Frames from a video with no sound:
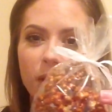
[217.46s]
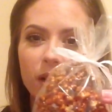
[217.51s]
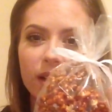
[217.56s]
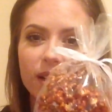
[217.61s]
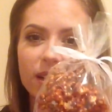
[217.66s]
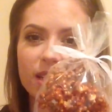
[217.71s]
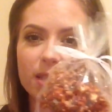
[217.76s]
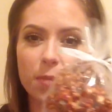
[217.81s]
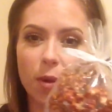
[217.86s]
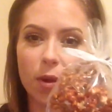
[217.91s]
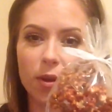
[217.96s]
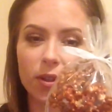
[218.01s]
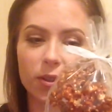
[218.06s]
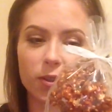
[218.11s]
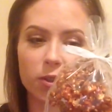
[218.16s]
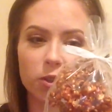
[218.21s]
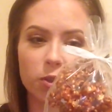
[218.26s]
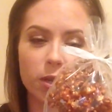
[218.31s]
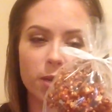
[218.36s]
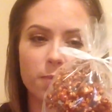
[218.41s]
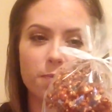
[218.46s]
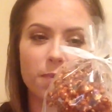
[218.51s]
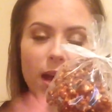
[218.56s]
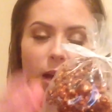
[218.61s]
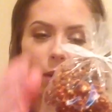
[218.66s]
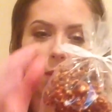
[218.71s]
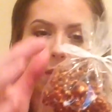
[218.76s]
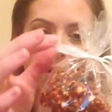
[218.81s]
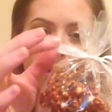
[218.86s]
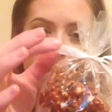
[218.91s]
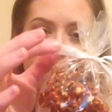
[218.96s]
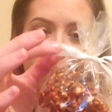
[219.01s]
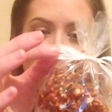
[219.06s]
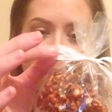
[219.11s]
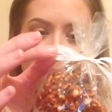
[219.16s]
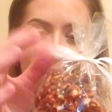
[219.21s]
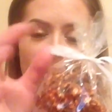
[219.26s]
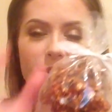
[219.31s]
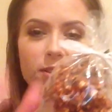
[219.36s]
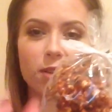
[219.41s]
put it in a small little treat bag with a bow
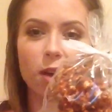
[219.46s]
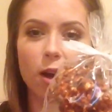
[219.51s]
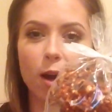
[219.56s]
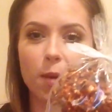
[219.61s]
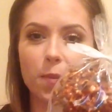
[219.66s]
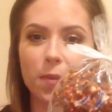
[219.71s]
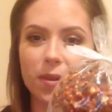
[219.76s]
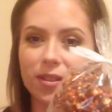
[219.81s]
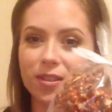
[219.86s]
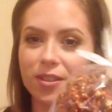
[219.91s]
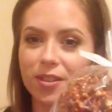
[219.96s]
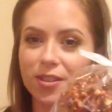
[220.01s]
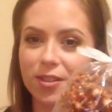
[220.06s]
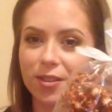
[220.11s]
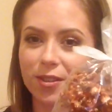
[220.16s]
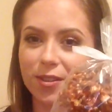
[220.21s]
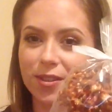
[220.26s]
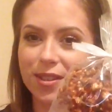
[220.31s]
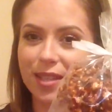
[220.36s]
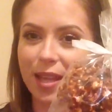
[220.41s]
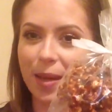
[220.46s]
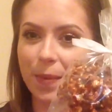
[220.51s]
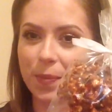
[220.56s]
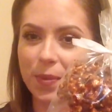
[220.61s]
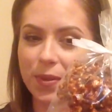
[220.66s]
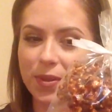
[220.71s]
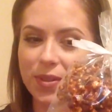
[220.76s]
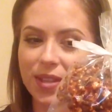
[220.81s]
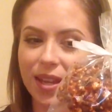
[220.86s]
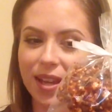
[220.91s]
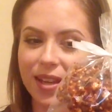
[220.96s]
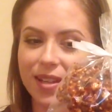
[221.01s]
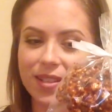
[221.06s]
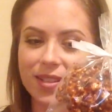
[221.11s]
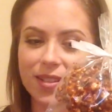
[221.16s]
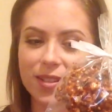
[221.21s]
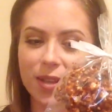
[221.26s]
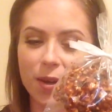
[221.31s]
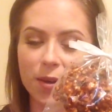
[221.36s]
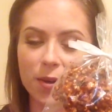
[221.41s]
on the top and just a little sample size.
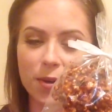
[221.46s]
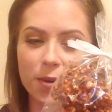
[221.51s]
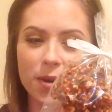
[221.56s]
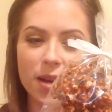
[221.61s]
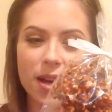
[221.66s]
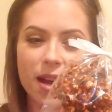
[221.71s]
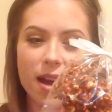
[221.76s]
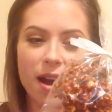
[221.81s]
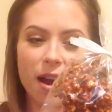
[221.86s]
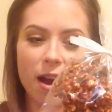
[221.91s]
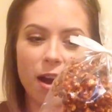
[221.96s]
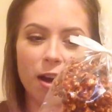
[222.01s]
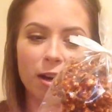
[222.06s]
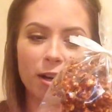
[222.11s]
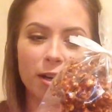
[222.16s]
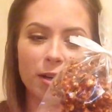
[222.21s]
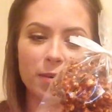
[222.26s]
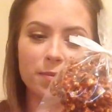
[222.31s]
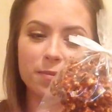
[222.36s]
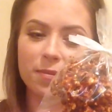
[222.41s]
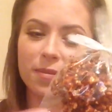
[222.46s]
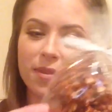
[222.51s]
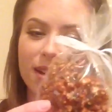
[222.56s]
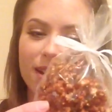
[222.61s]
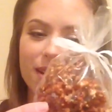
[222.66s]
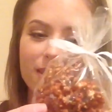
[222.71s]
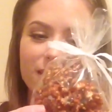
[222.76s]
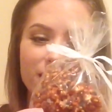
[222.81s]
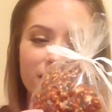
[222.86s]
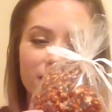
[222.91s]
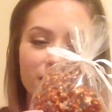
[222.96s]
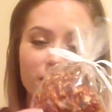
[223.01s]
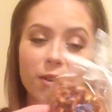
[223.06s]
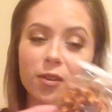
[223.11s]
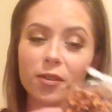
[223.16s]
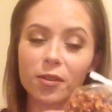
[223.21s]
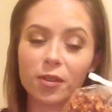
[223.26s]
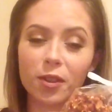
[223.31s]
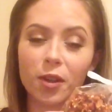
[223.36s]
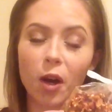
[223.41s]
So um, the,
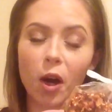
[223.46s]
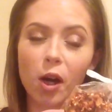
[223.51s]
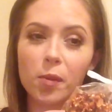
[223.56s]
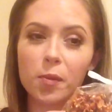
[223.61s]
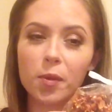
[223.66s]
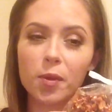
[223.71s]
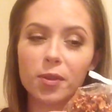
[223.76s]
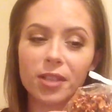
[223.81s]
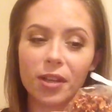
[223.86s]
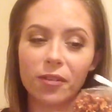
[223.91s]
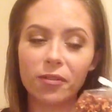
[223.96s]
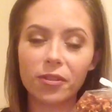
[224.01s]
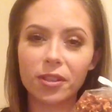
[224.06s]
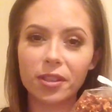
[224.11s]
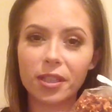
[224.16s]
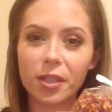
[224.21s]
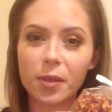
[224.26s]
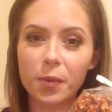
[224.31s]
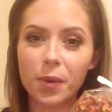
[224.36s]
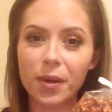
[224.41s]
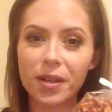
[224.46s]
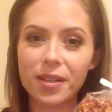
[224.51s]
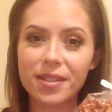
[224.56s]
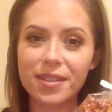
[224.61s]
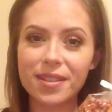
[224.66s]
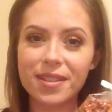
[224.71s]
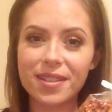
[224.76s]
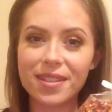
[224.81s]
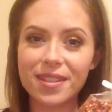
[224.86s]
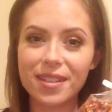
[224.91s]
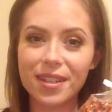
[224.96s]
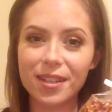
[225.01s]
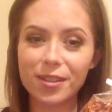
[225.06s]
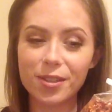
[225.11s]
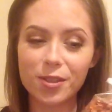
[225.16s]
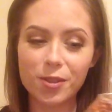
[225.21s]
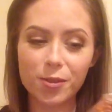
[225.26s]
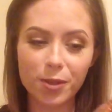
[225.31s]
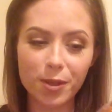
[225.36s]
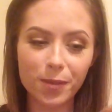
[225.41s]
the caramel definitely was
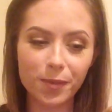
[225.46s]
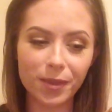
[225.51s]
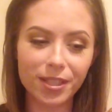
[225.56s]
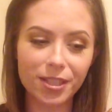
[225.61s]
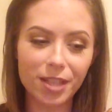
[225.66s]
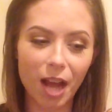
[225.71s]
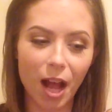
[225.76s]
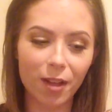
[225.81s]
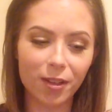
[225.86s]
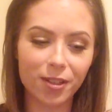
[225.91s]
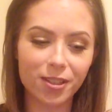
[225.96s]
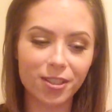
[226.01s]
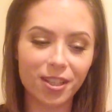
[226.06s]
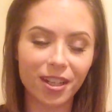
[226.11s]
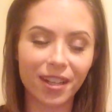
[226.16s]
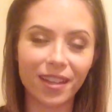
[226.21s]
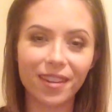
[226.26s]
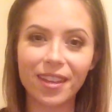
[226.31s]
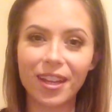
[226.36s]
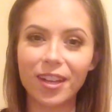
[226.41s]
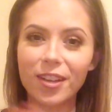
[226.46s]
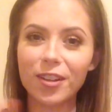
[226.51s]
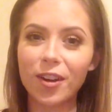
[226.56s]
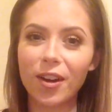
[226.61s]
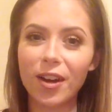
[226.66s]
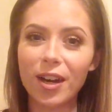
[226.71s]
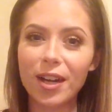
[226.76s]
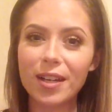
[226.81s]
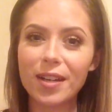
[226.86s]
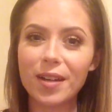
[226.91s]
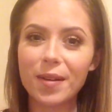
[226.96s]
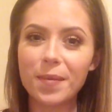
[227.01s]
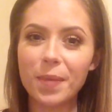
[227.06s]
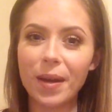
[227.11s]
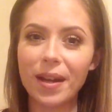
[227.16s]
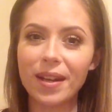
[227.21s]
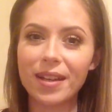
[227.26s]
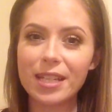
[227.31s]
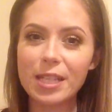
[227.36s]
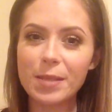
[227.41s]
extremely challenging. Thank God
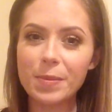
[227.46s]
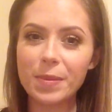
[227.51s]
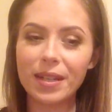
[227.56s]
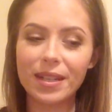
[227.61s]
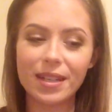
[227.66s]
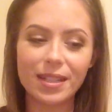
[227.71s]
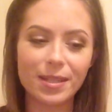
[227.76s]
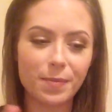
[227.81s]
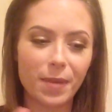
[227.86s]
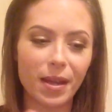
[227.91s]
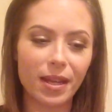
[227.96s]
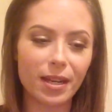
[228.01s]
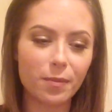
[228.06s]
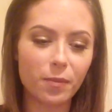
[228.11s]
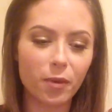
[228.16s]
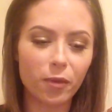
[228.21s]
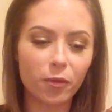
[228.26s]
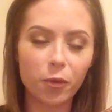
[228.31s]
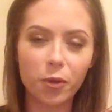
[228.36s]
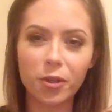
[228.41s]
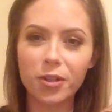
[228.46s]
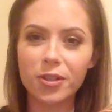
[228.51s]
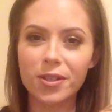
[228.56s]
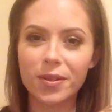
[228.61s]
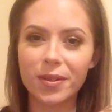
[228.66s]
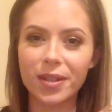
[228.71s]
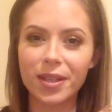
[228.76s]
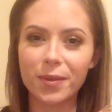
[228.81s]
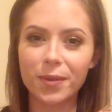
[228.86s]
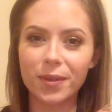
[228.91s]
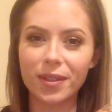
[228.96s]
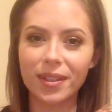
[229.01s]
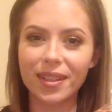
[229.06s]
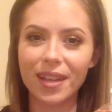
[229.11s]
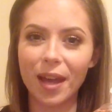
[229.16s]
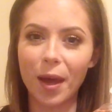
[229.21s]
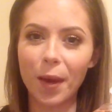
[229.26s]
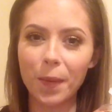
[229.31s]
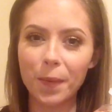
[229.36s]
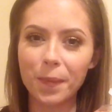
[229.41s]
my husband has made it before, so he
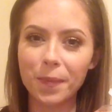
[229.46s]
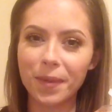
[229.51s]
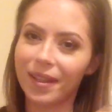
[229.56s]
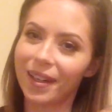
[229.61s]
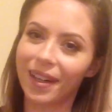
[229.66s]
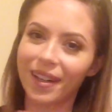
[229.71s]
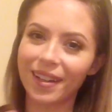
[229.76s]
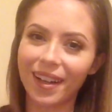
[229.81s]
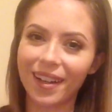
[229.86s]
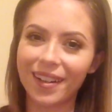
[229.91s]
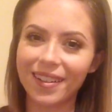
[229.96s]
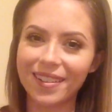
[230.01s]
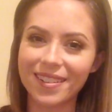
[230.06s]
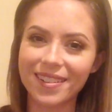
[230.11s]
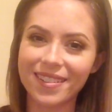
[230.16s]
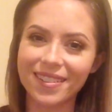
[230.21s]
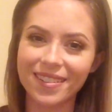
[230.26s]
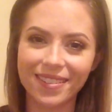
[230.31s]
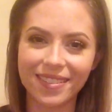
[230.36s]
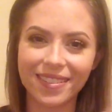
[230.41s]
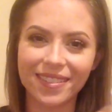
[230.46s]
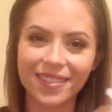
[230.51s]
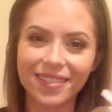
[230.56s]
really helped me and I kind of just